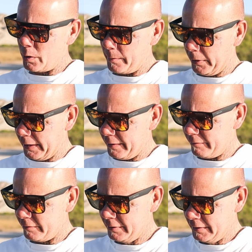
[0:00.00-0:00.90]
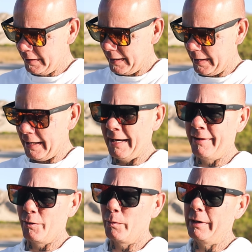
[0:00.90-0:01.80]
I believe.
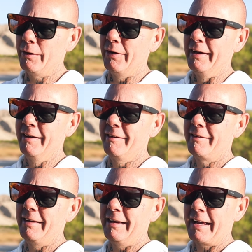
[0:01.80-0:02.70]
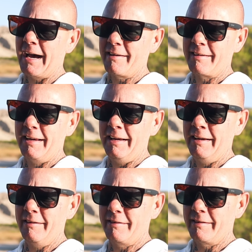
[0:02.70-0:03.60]
And the reel is the Cast
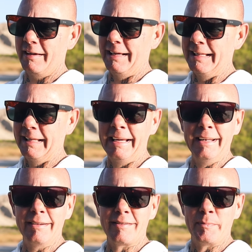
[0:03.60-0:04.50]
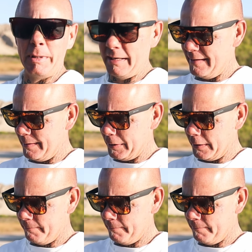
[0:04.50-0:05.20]
Kings Elite Speed Demon.